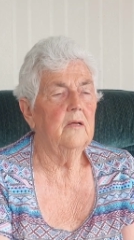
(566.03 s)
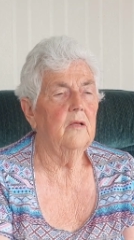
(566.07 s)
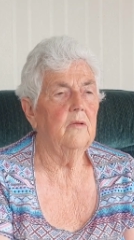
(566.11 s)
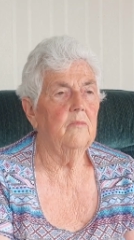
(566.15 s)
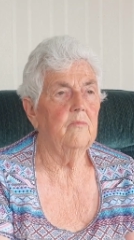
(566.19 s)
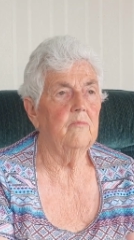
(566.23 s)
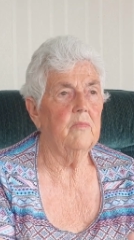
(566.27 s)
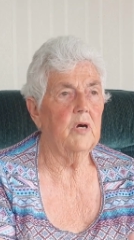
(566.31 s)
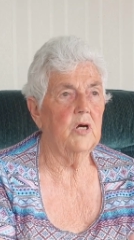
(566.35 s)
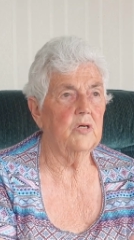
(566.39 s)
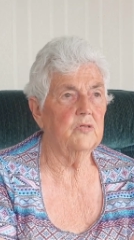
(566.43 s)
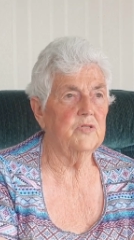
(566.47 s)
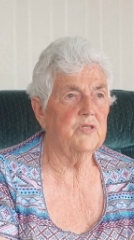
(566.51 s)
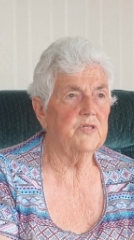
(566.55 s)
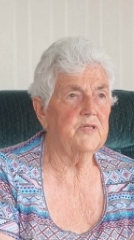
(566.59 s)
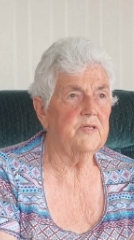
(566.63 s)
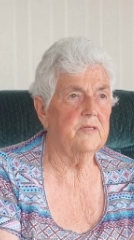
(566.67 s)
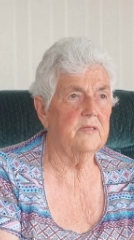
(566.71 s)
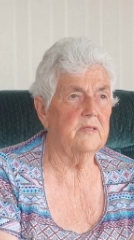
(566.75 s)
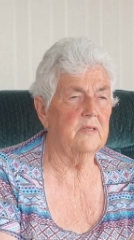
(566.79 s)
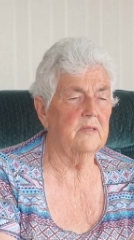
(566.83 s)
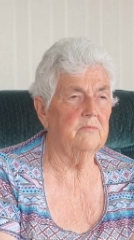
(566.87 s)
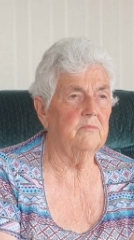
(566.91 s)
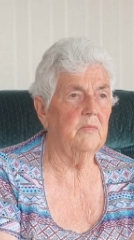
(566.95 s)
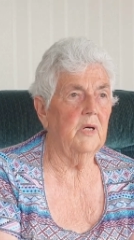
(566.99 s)
most
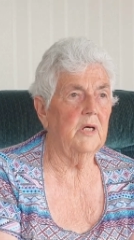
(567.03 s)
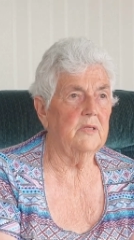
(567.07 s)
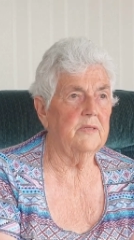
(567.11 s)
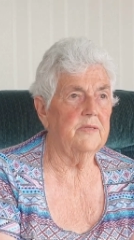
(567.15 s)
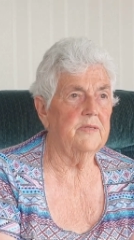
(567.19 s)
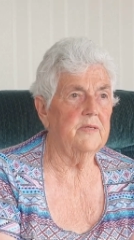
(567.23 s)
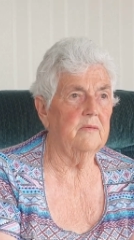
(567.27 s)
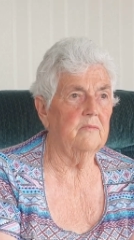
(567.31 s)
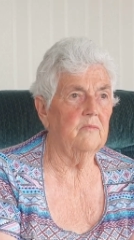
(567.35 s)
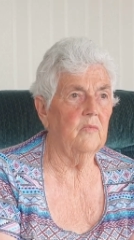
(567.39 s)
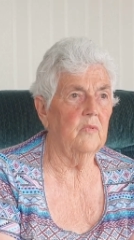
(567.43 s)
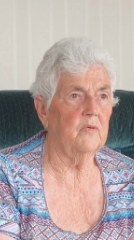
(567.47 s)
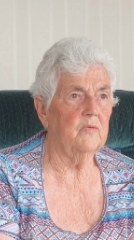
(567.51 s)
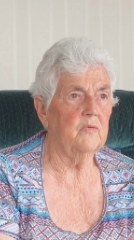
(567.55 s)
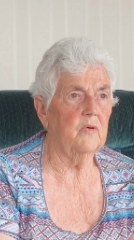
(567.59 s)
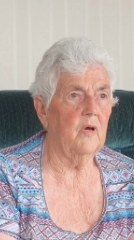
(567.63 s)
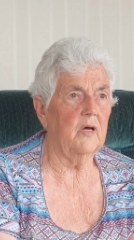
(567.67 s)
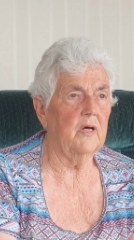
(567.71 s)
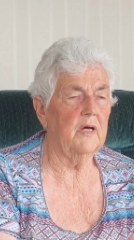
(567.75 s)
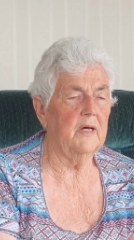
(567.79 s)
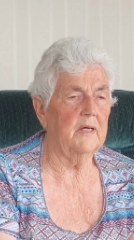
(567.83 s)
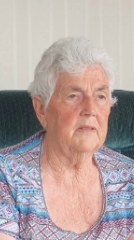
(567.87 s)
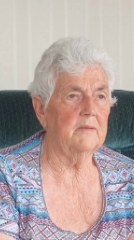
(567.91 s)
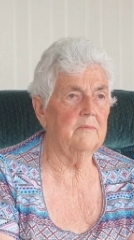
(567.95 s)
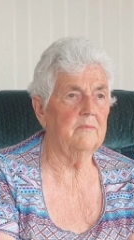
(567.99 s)
of them. I think
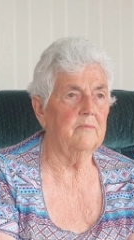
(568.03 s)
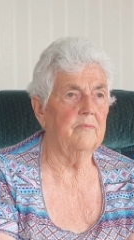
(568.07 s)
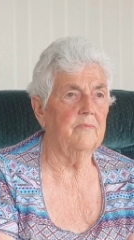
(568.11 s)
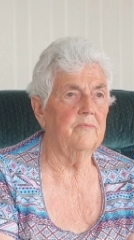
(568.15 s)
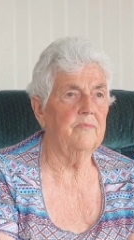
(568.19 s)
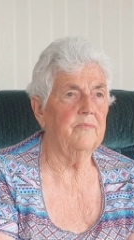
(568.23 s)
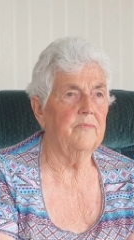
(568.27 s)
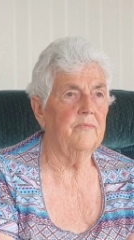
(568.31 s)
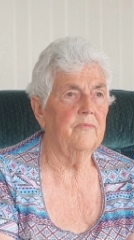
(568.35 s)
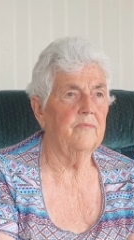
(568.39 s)
um,